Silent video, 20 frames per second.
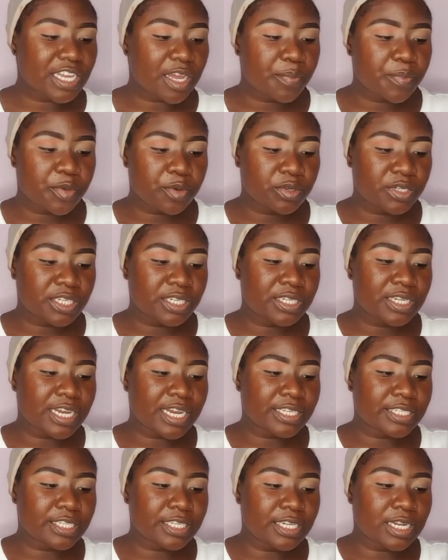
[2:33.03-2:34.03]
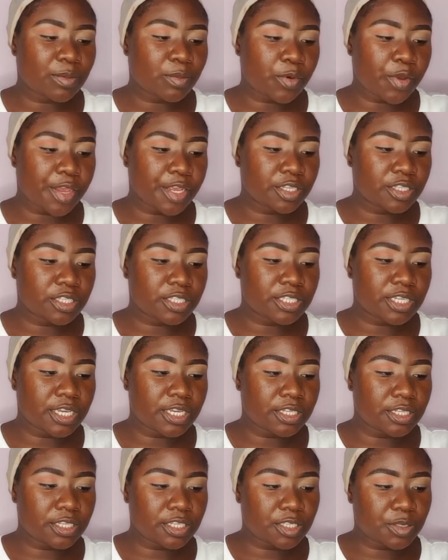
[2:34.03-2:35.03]
After building that in, I'm going to
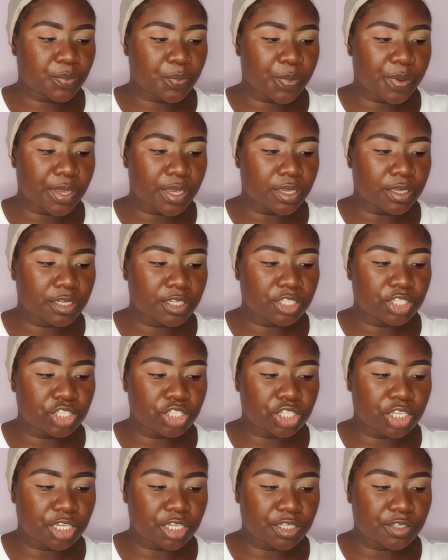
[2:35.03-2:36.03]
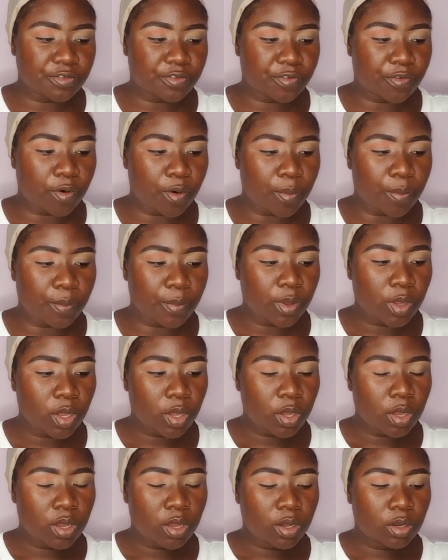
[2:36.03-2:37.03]
take this pinky shade from
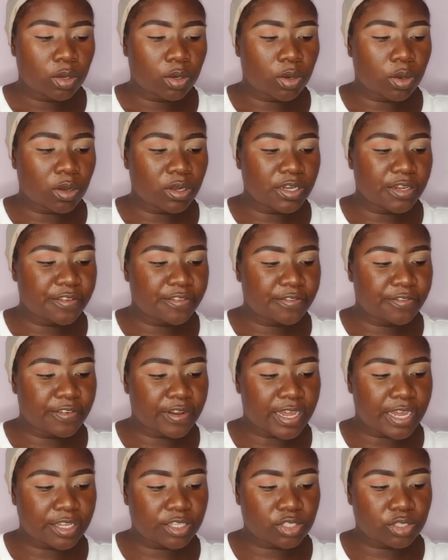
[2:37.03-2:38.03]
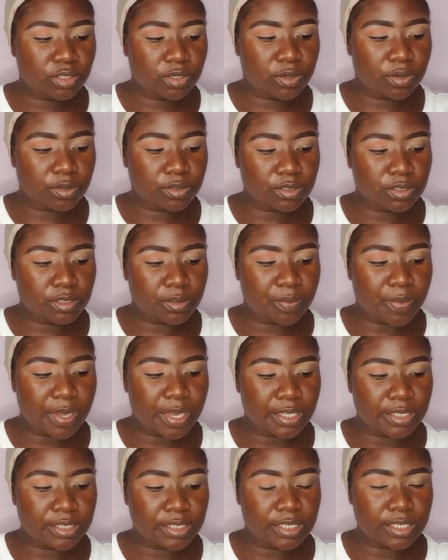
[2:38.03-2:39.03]
guliflower
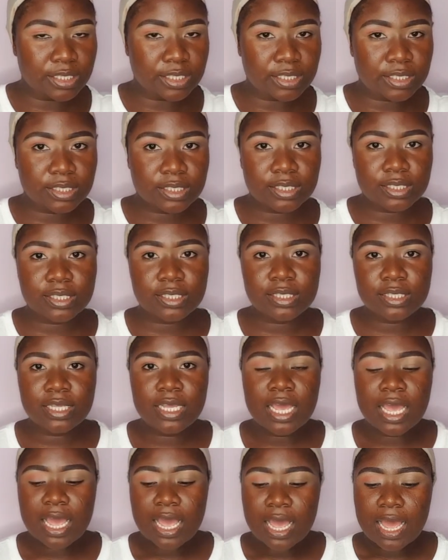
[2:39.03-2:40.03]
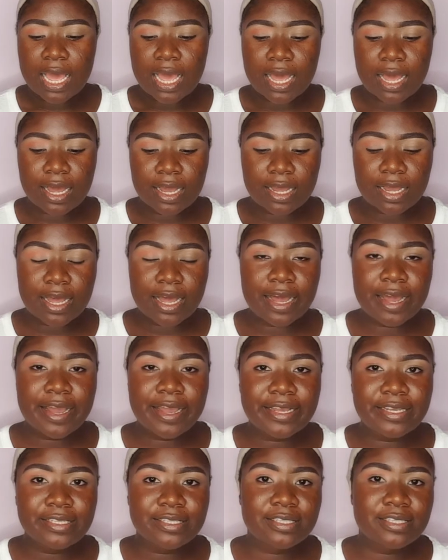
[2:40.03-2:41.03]
cosmetics, and
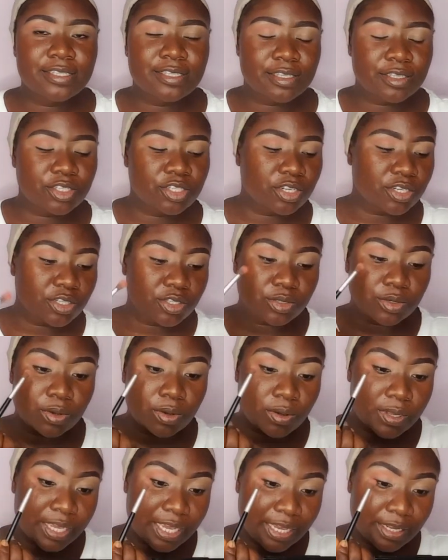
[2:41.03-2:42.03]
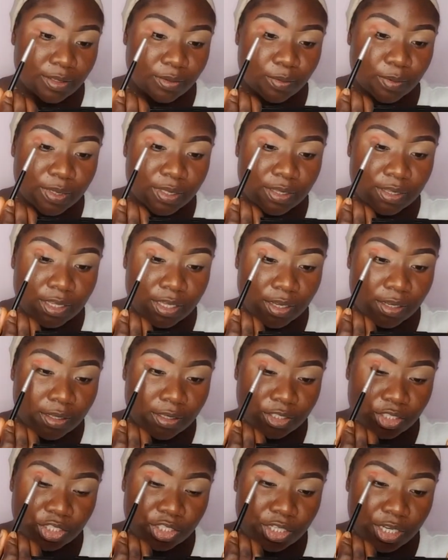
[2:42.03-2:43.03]
guys, just go in with the
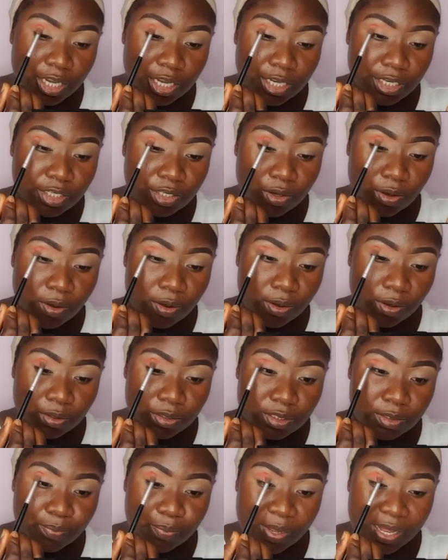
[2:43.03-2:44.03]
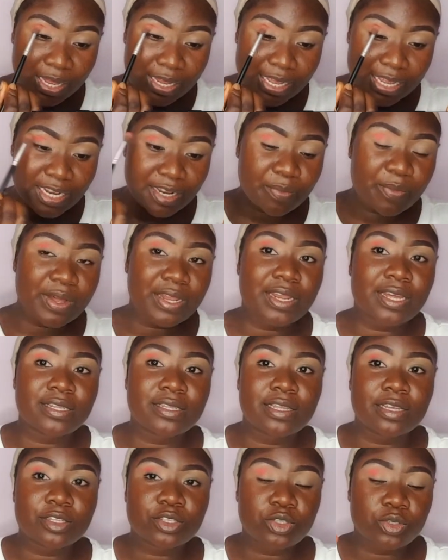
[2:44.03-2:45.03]
shade or the any
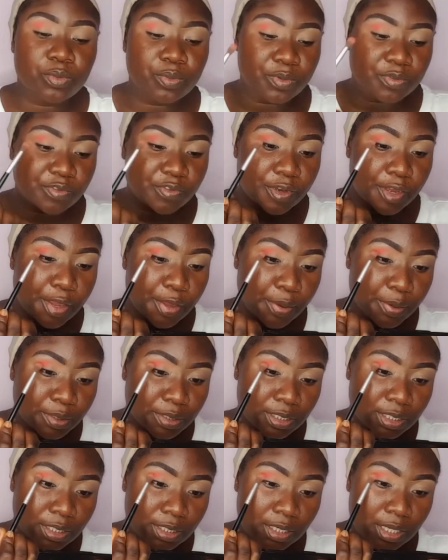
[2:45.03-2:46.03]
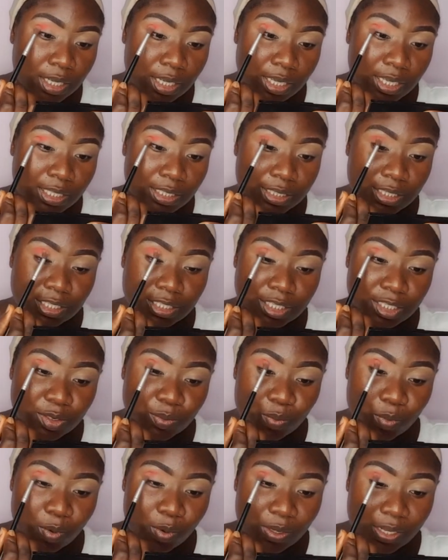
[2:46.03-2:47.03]
palette that you prefer using. This is
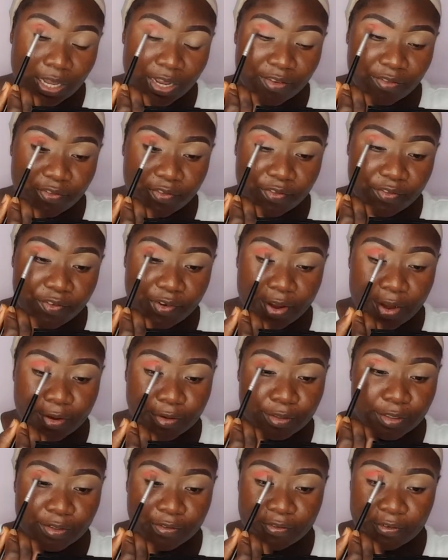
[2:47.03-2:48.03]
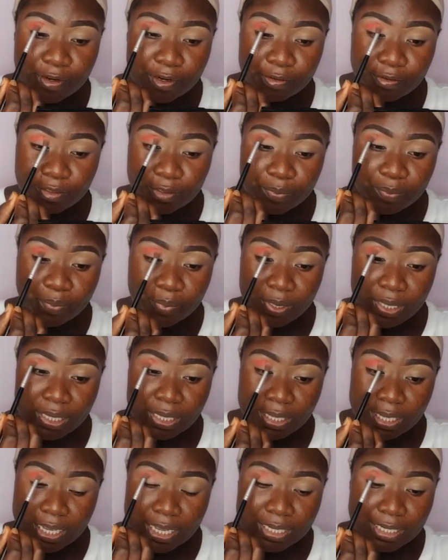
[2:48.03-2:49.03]
more like very very
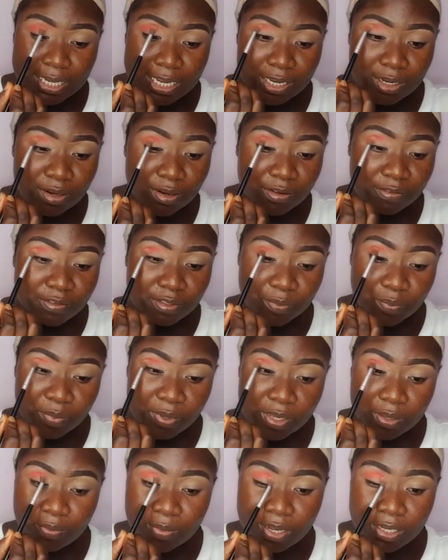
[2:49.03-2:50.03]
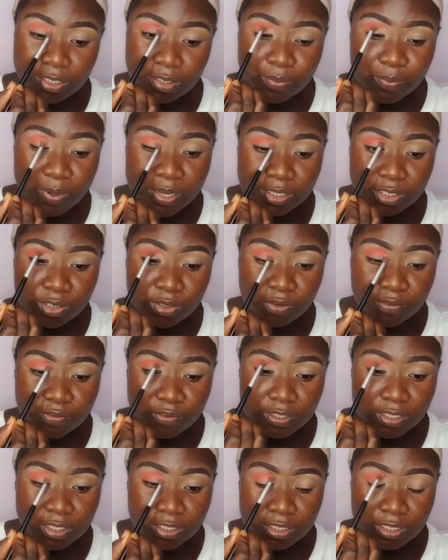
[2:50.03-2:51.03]
pink, and I love the pigment part
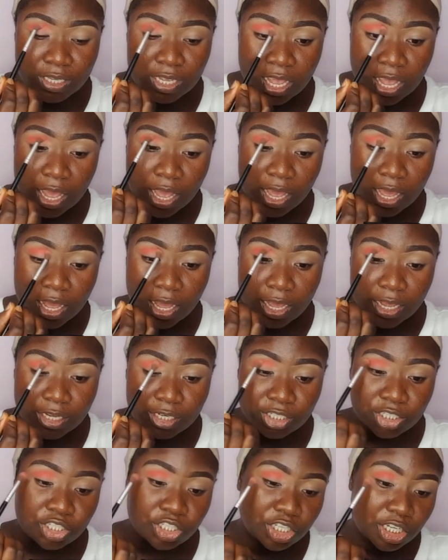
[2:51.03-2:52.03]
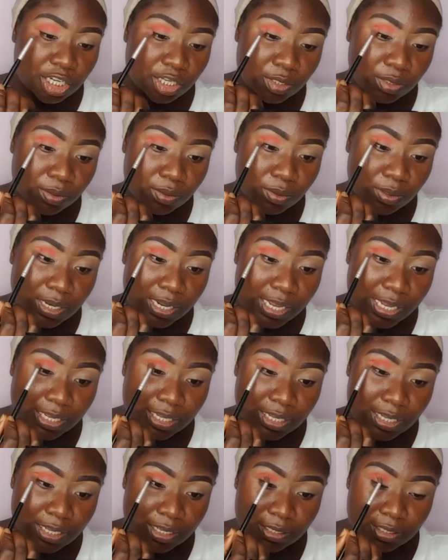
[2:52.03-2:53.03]
of this eyeshadow.
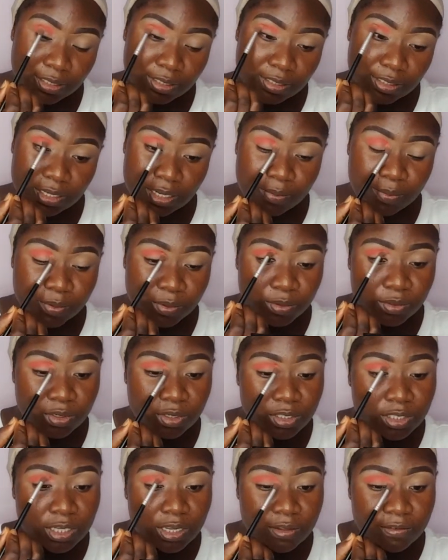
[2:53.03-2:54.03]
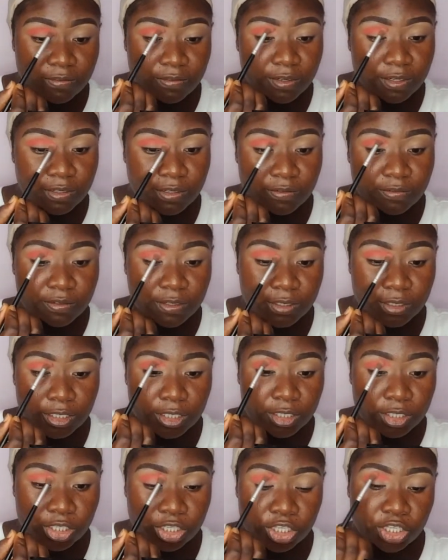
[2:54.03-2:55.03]
Like, their products are very
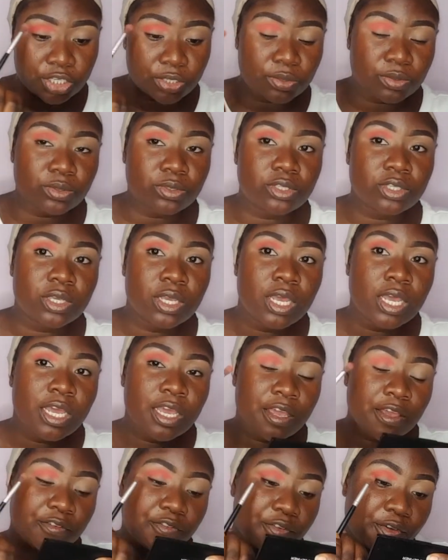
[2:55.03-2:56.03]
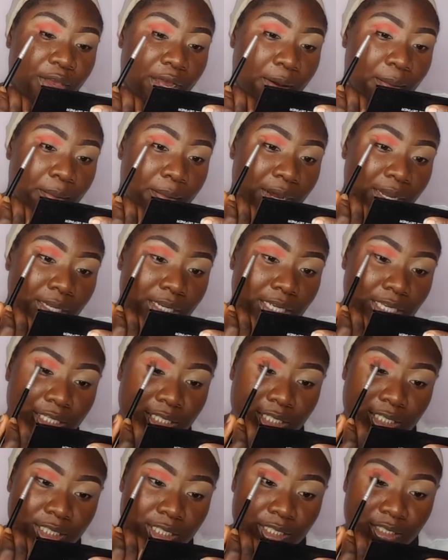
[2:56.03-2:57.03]
very cute. If you can
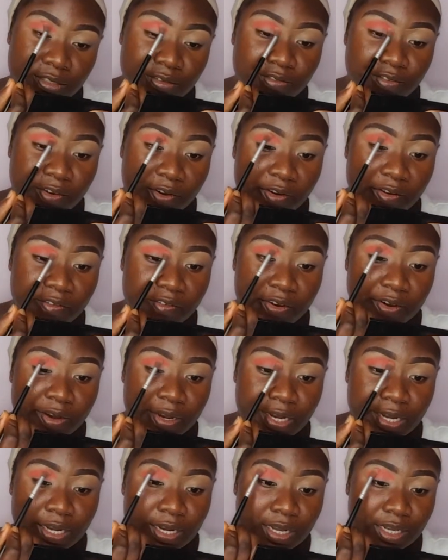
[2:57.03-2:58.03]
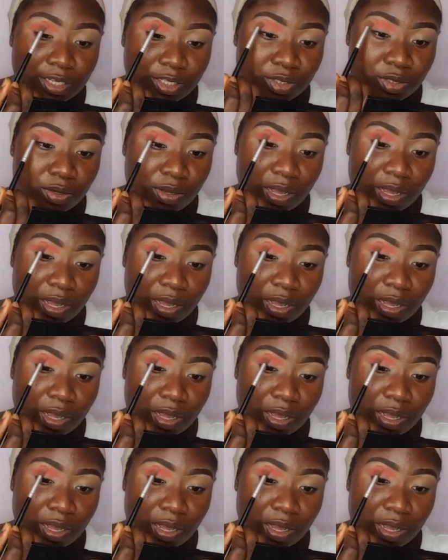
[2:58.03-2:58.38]
manage it, is very very nice.